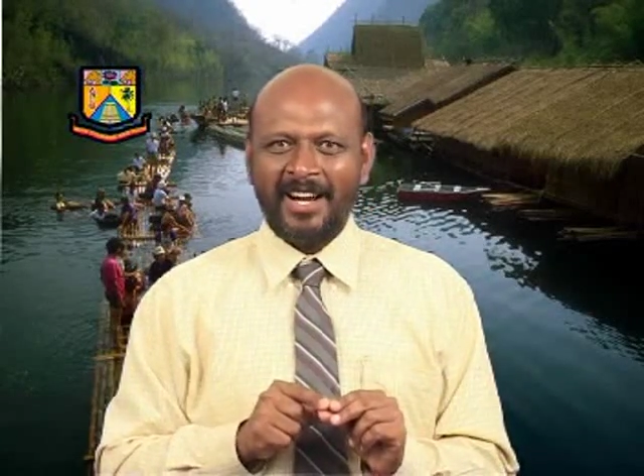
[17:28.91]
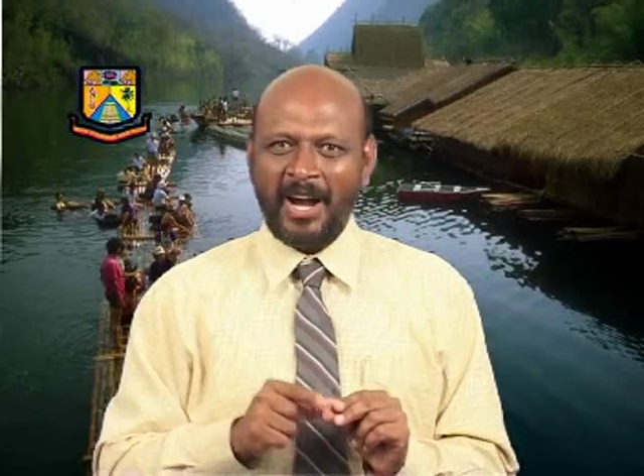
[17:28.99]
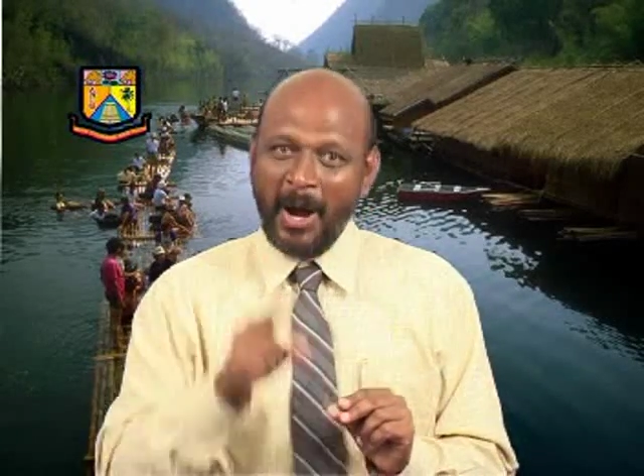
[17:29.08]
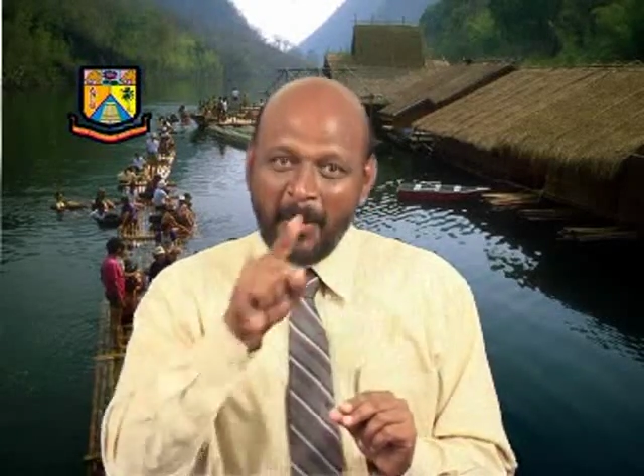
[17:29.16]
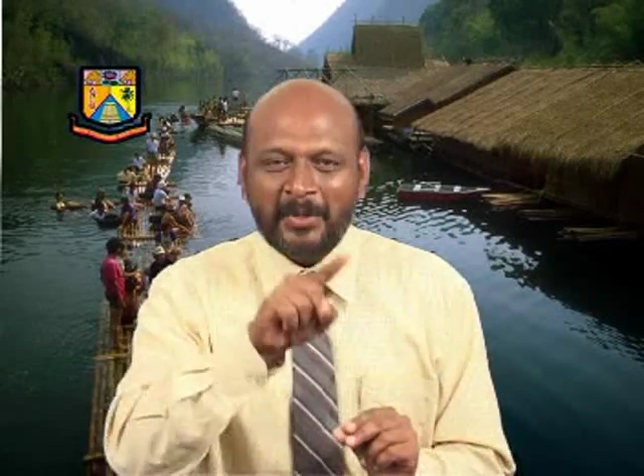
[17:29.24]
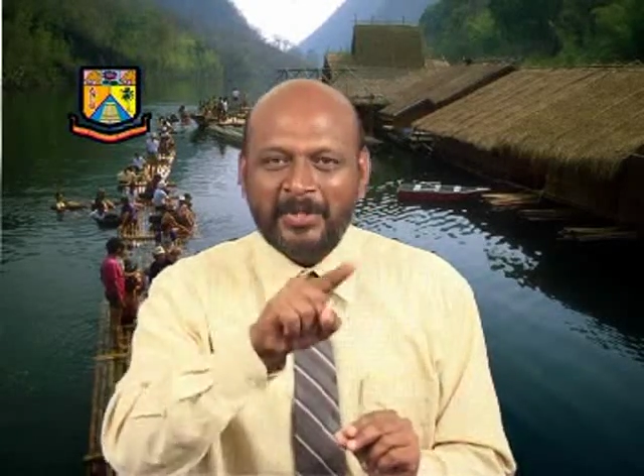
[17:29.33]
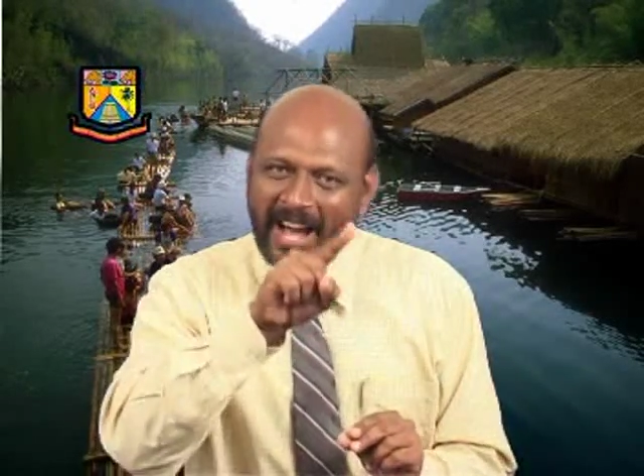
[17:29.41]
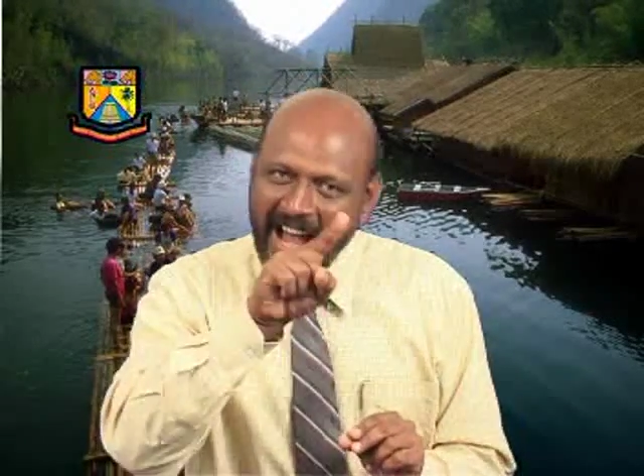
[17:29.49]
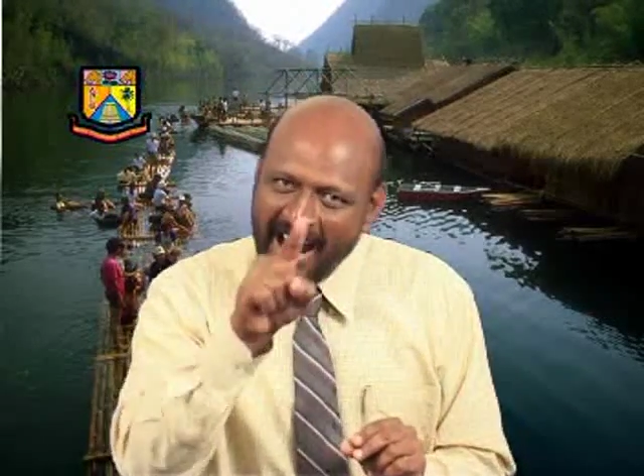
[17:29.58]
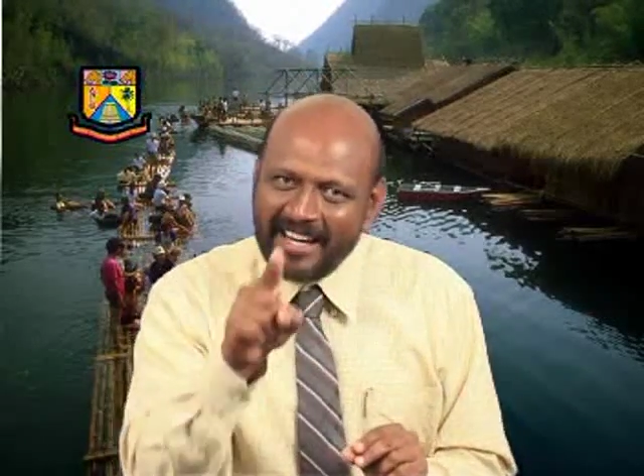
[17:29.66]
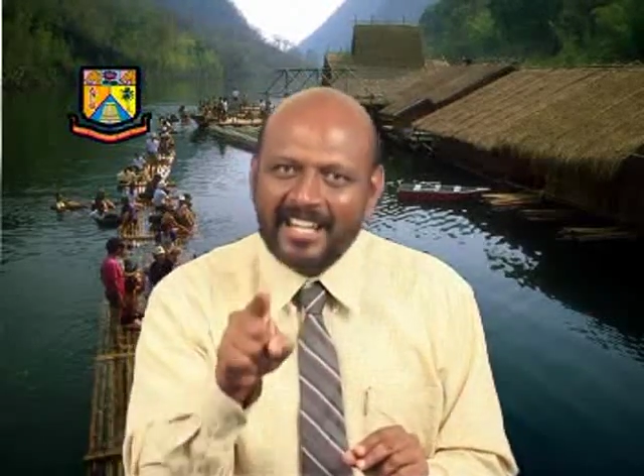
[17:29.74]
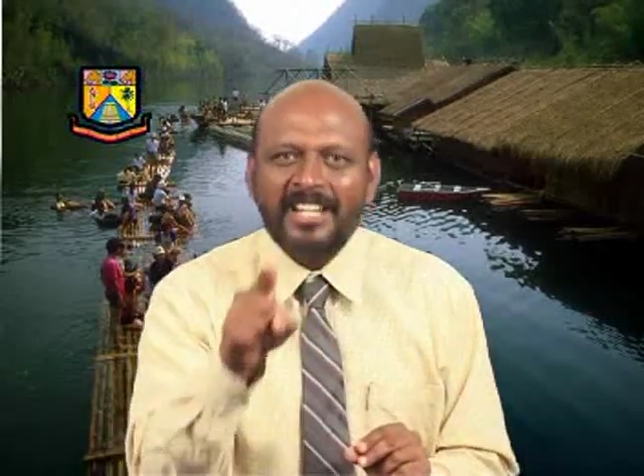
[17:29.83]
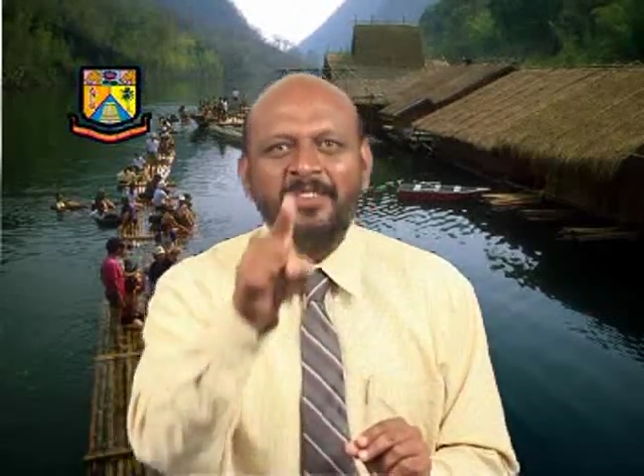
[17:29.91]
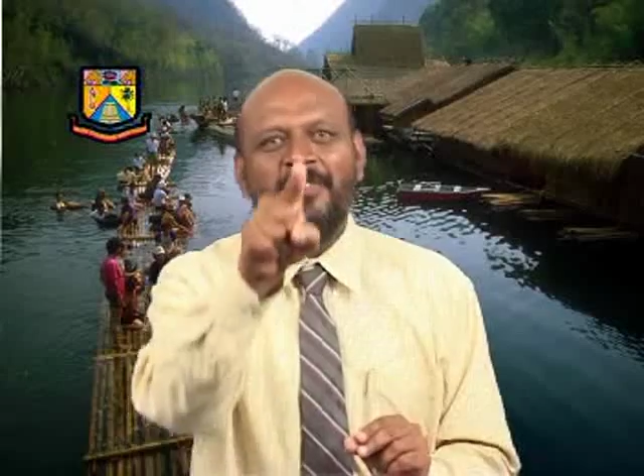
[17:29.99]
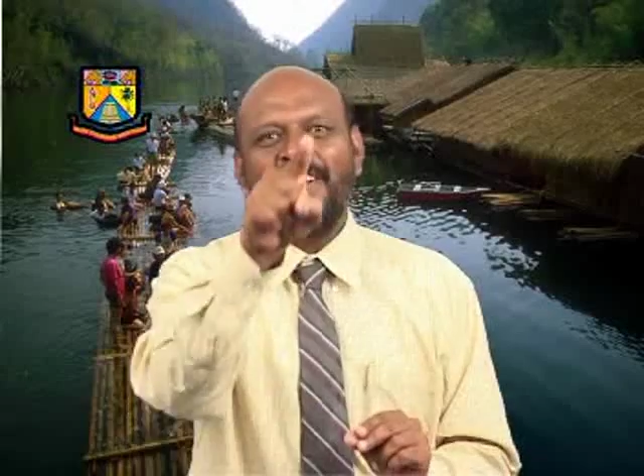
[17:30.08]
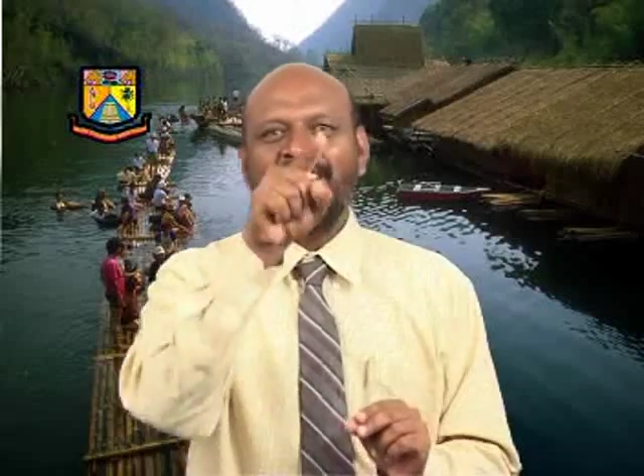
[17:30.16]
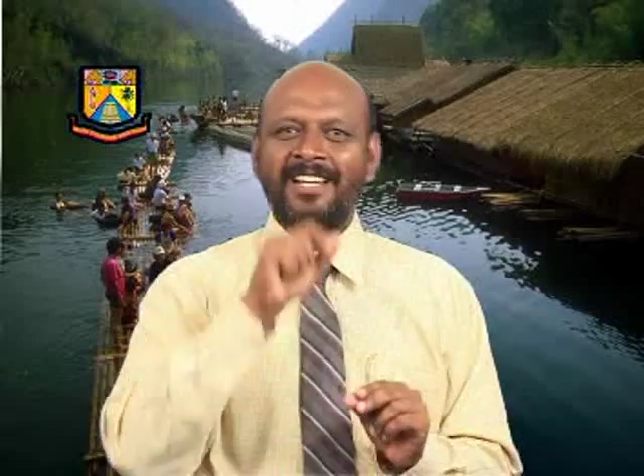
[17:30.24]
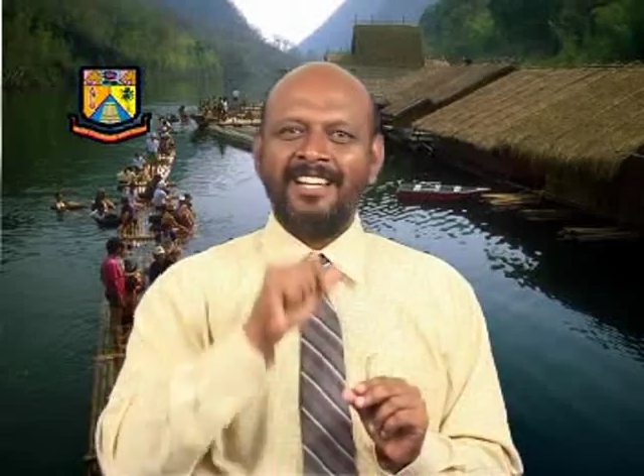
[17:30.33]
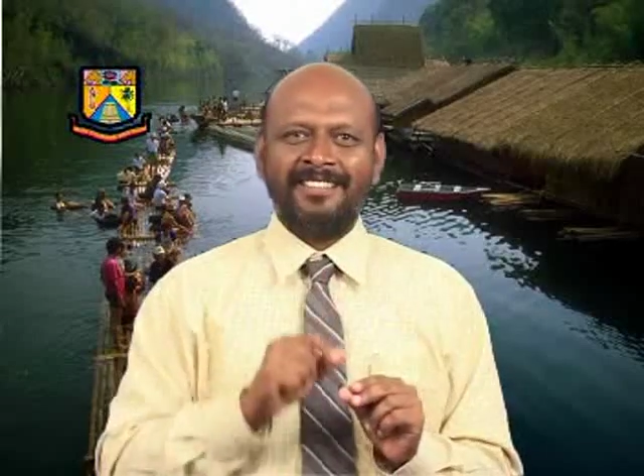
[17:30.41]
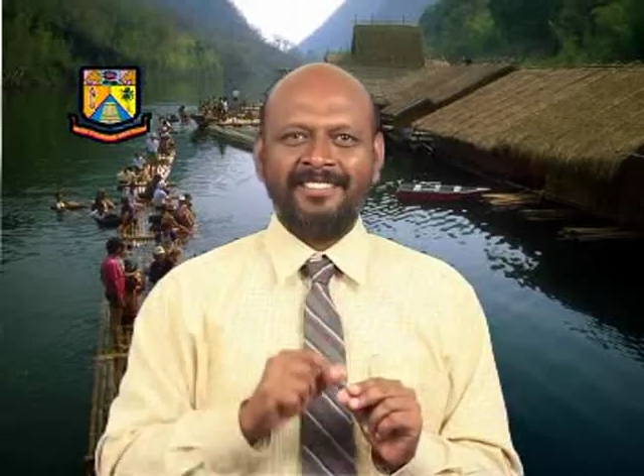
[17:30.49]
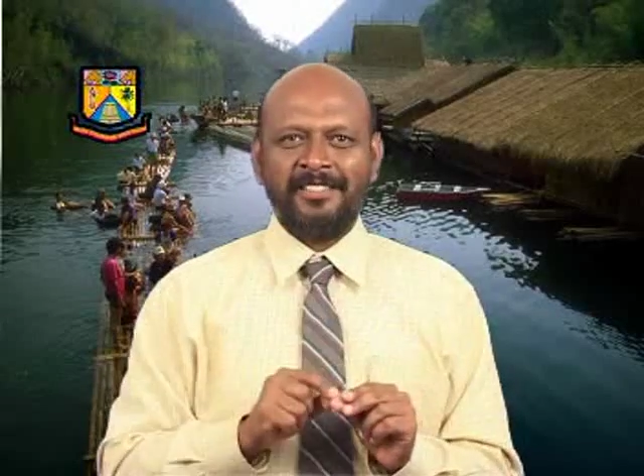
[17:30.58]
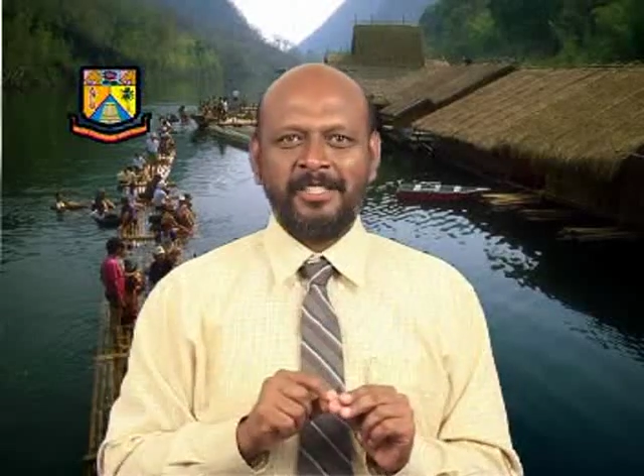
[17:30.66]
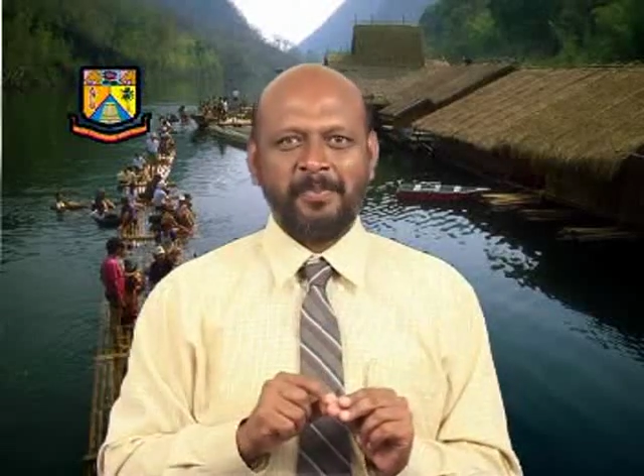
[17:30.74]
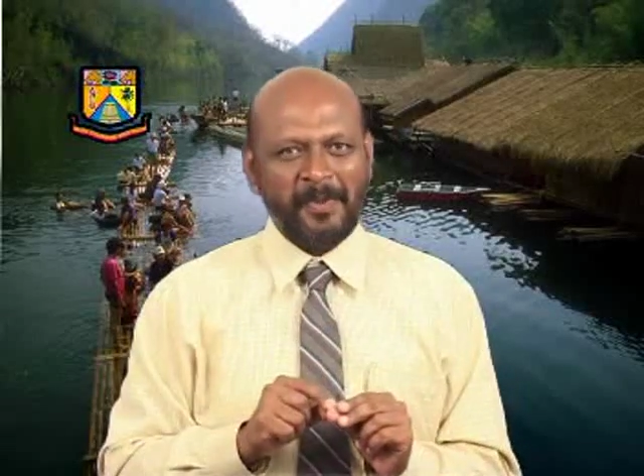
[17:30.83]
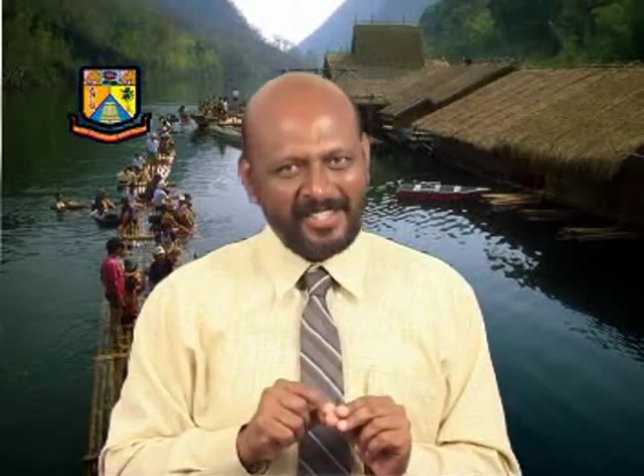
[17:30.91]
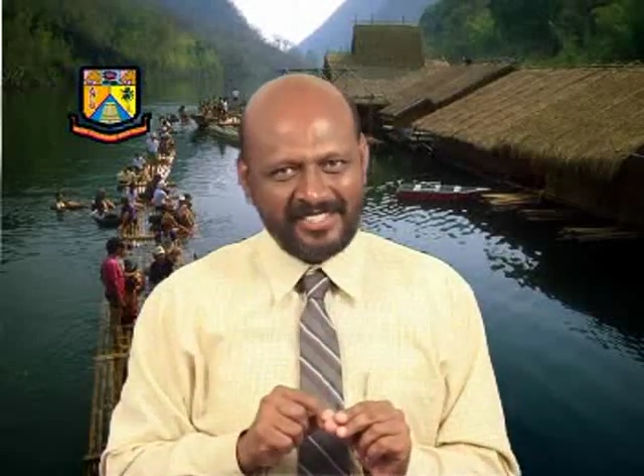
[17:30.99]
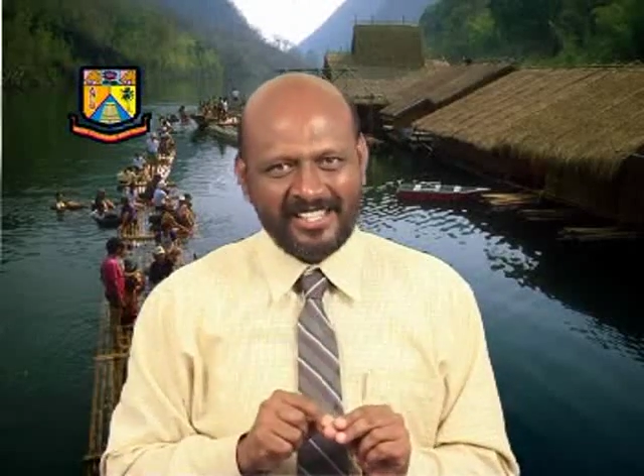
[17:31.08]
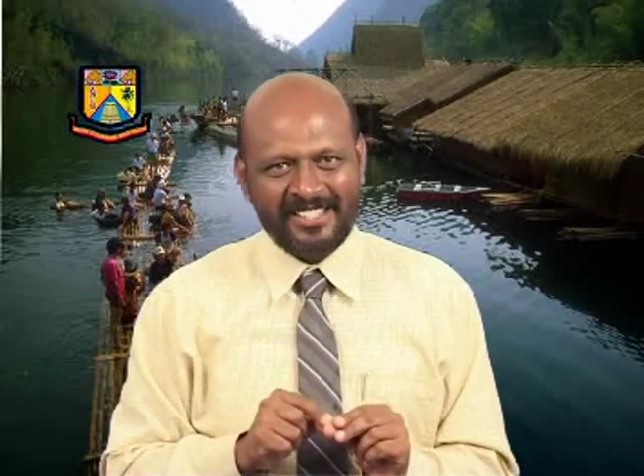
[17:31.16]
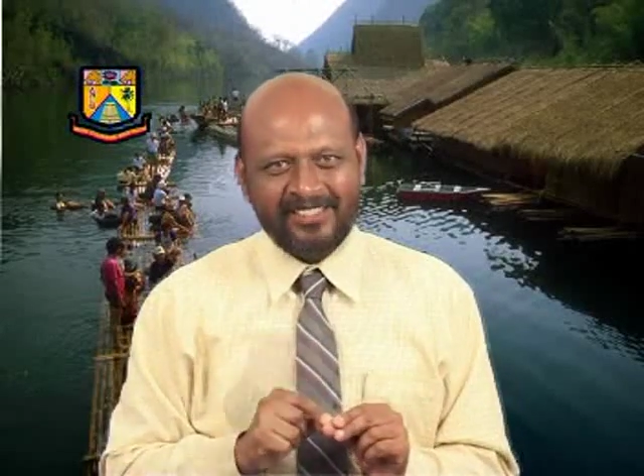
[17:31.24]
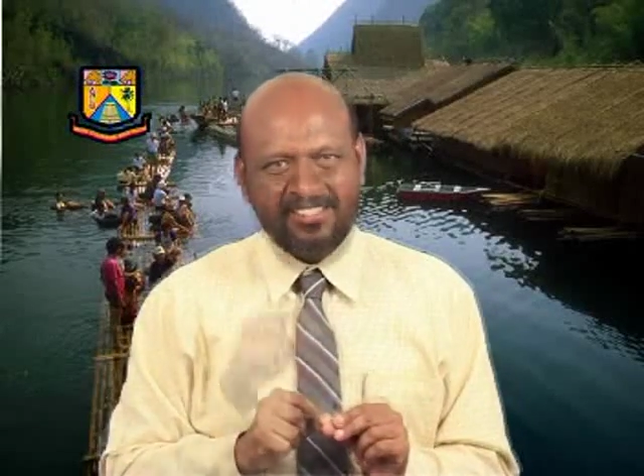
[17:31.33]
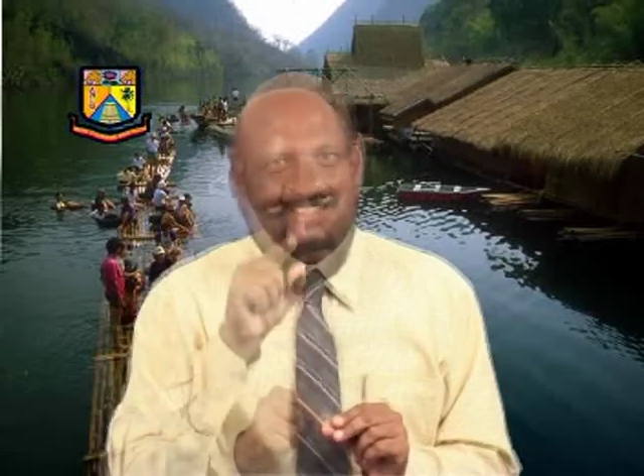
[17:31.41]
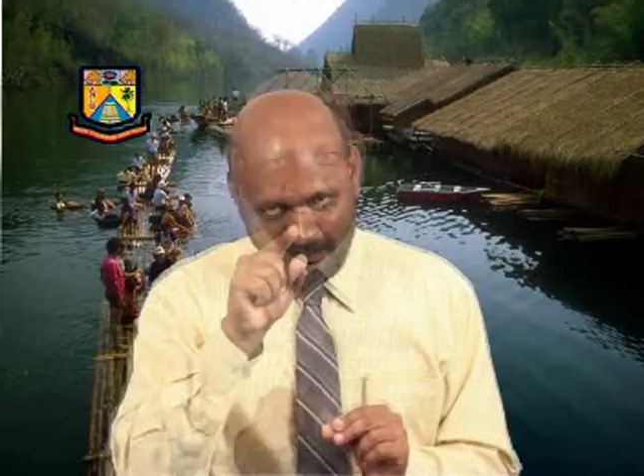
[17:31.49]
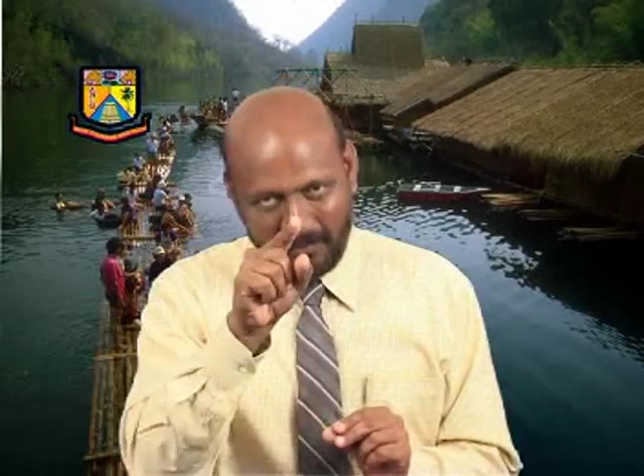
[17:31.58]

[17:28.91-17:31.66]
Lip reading: how to identify the species